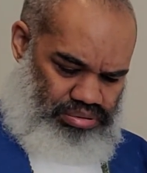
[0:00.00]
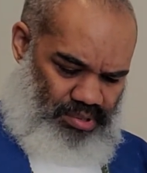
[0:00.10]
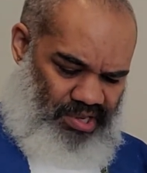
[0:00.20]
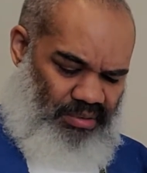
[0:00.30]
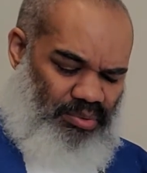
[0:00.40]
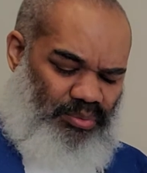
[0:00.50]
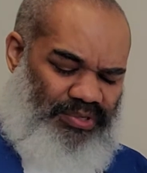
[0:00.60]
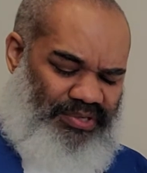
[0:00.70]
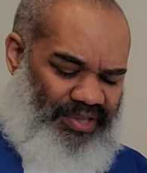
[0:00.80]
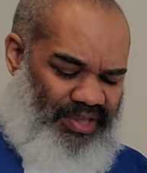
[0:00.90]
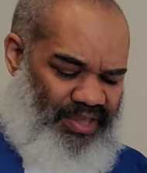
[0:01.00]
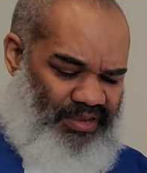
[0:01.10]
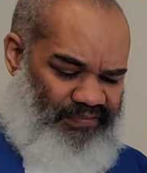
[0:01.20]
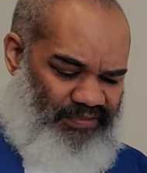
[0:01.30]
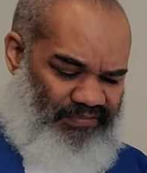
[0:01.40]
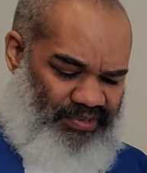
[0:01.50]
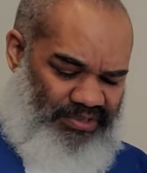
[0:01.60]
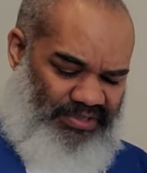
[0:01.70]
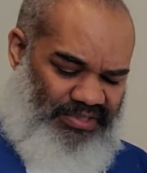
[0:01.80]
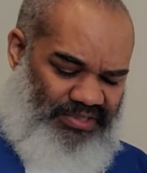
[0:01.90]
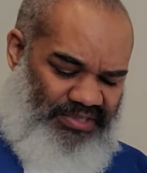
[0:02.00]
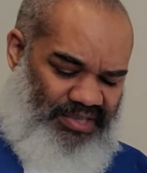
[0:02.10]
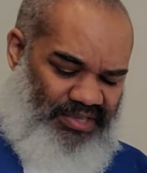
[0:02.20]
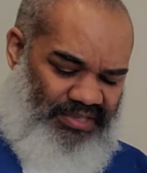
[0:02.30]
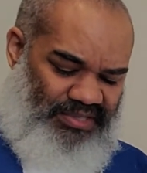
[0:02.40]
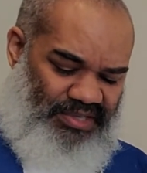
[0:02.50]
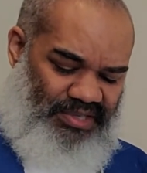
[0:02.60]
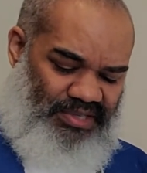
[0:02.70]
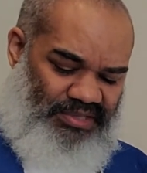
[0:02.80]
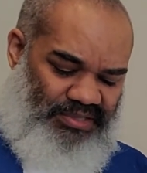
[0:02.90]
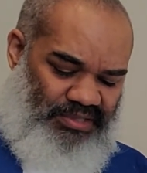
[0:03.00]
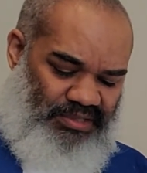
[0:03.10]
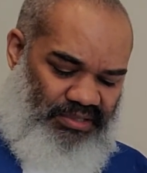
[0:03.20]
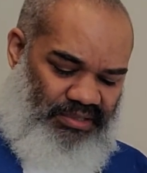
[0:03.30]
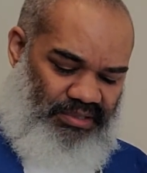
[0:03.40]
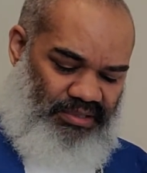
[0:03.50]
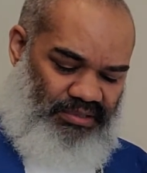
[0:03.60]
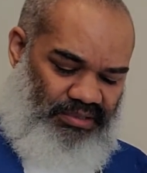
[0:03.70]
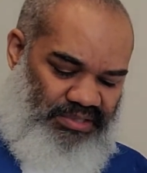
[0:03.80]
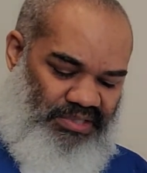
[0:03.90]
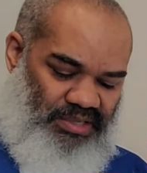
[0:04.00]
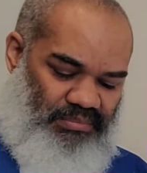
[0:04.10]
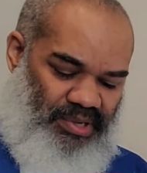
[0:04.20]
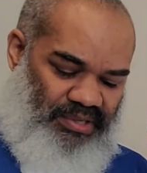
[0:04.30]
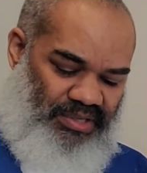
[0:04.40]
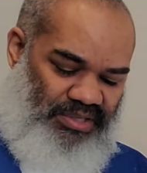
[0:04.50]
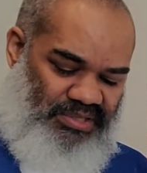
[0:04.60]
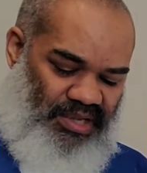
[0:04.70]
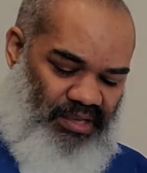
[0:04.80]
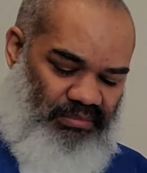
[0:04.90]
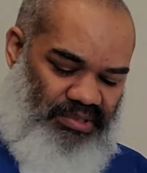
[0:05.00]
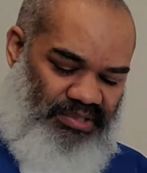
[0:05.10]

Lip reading: And I'm going to read the heading from verse 16. It says, it's talking about King Solomon.